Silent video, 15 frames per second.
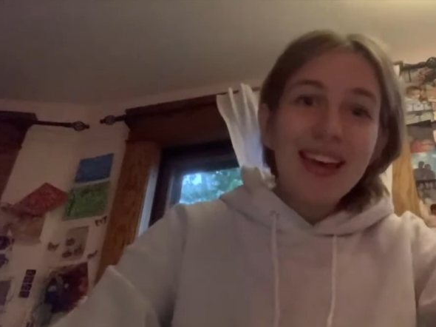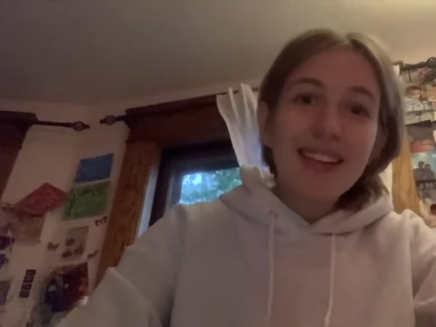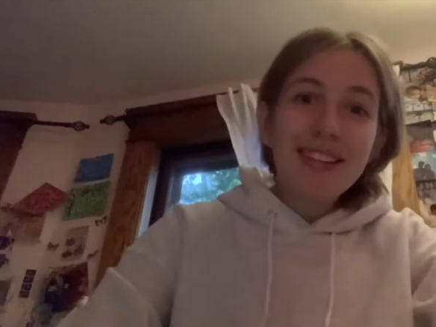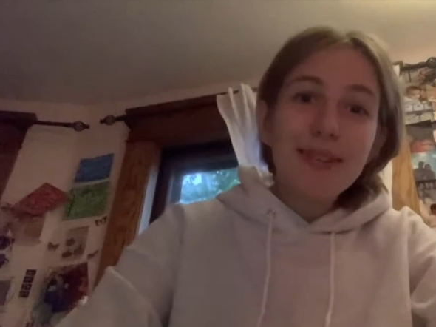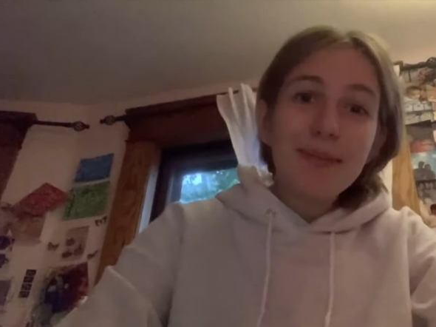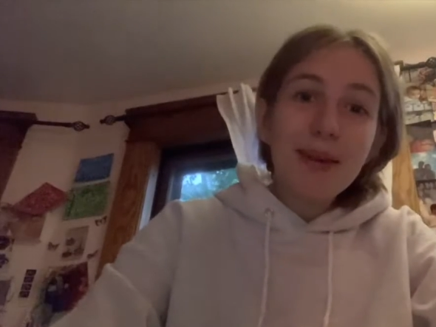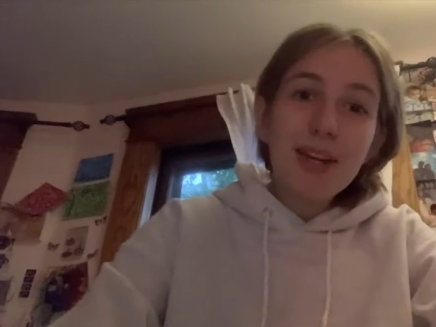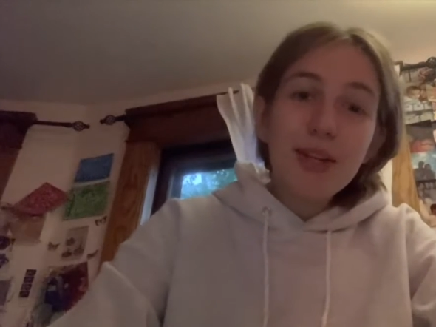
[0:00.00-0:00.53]

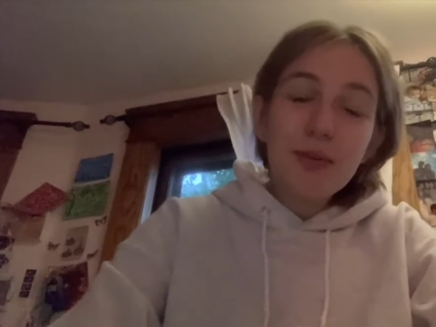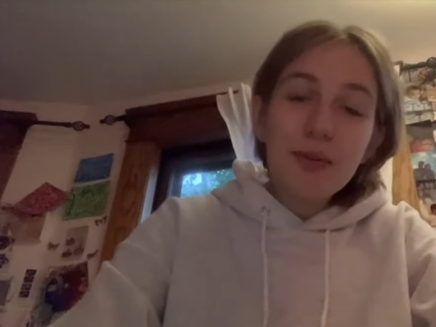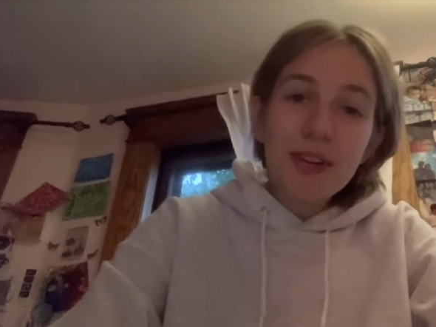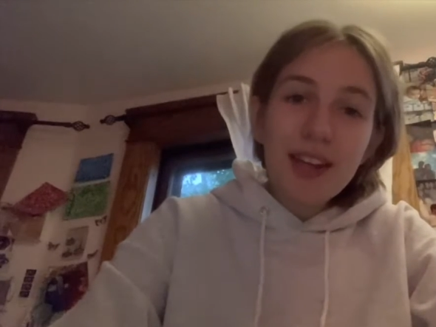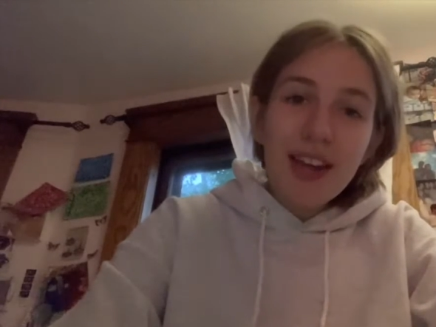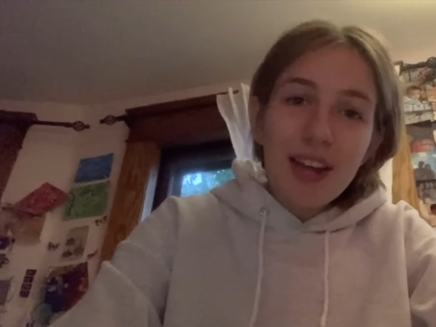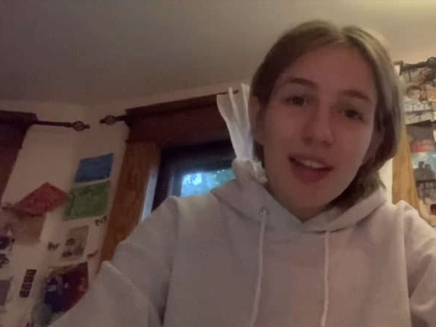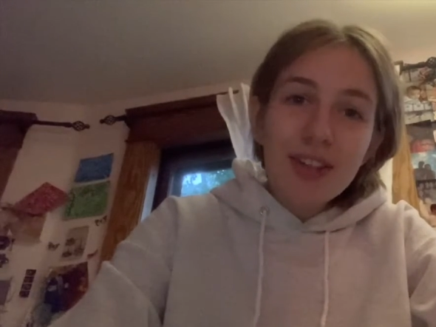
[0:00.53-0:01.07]
It's May
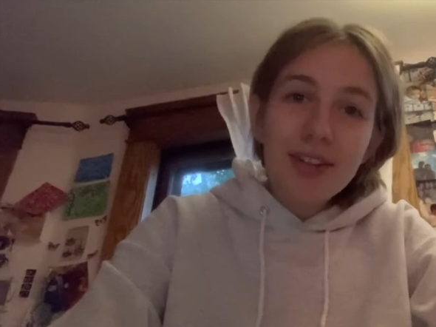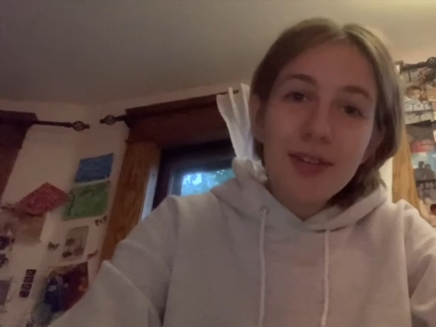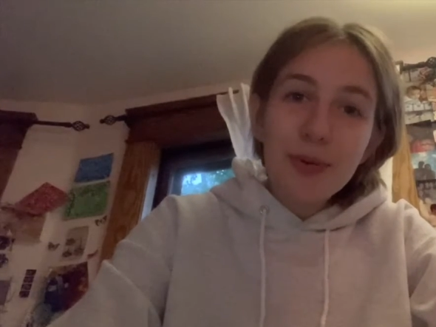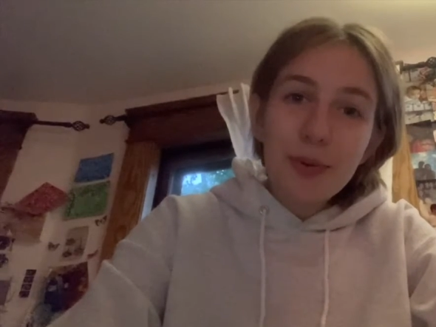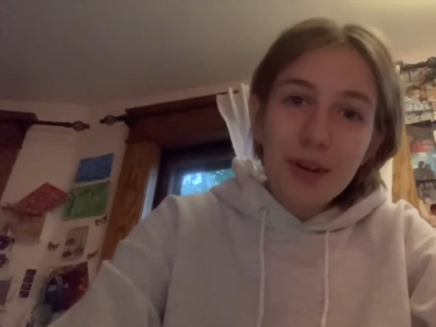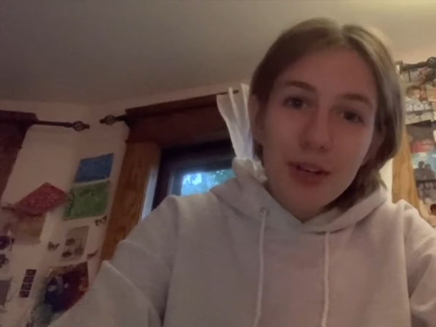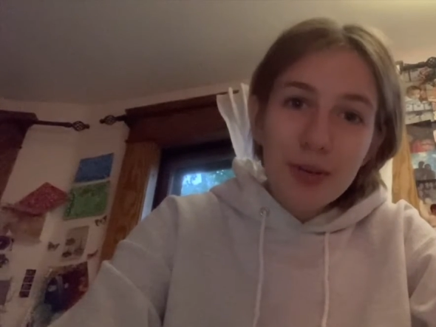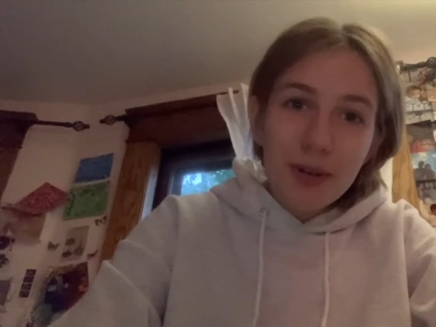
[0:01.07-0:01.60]
28th,
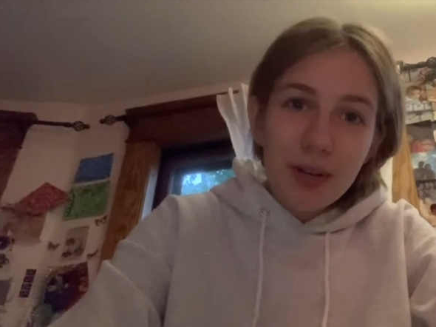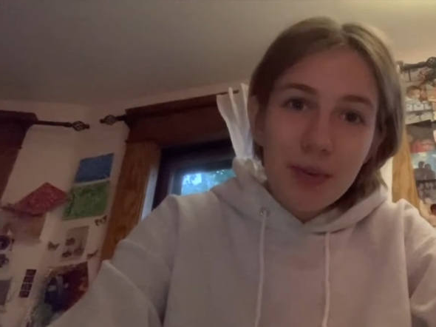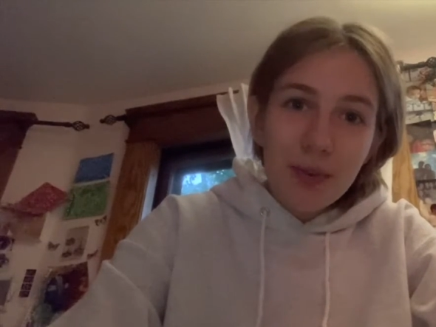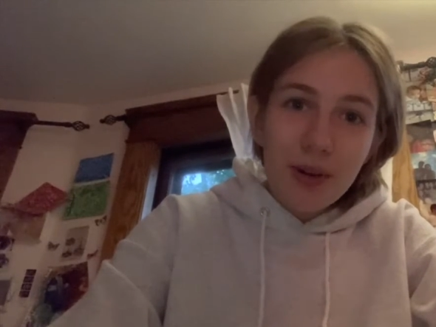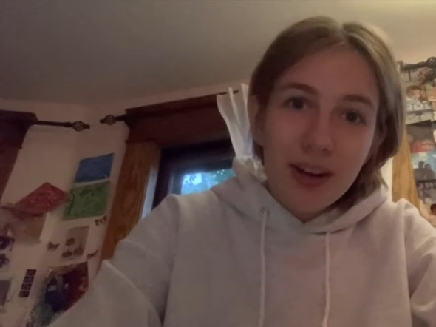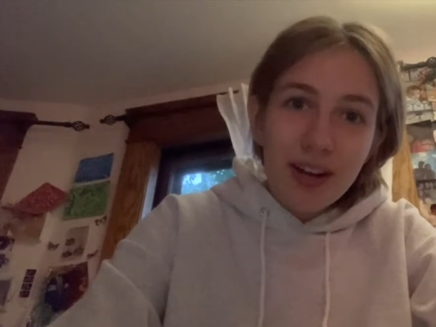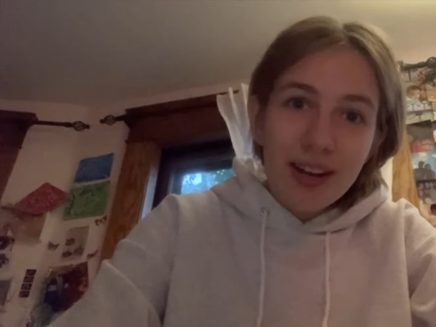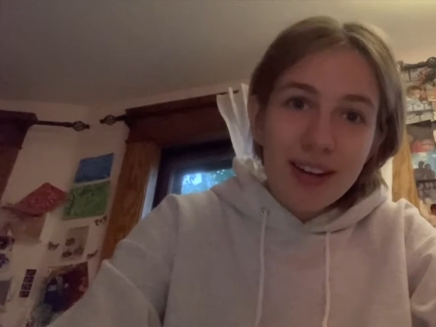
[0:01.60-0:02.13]

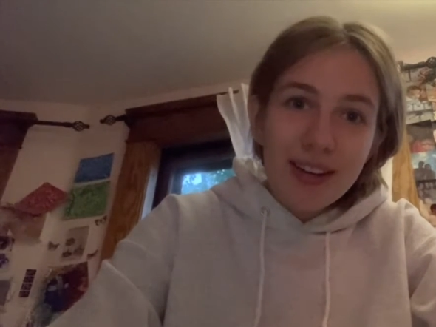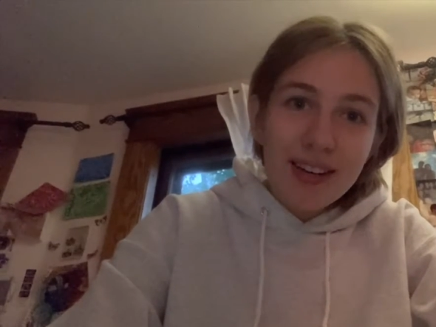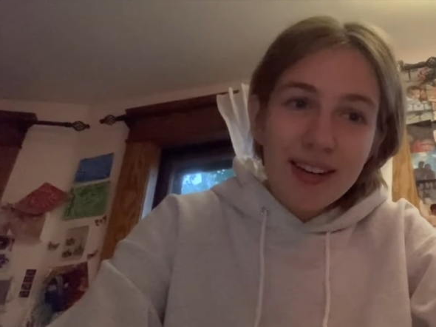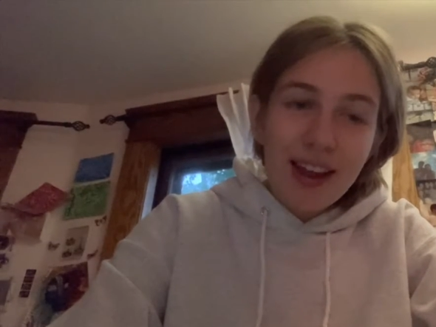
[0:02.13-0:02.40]
2021,